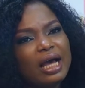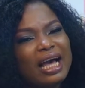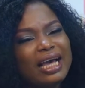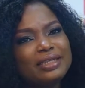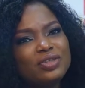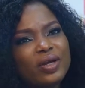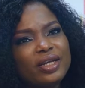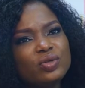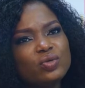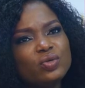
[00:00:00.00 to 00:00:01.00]
I try
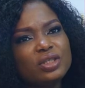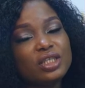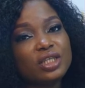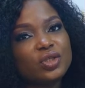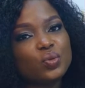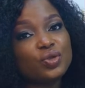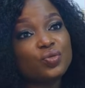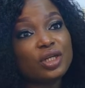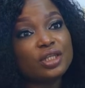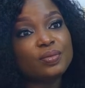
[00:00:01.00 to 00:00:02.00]
to teach with
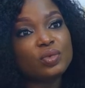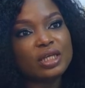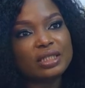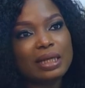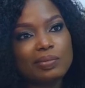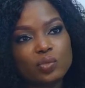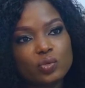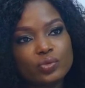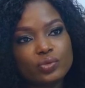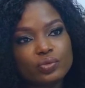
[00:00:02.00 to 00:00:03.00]
relatable examples.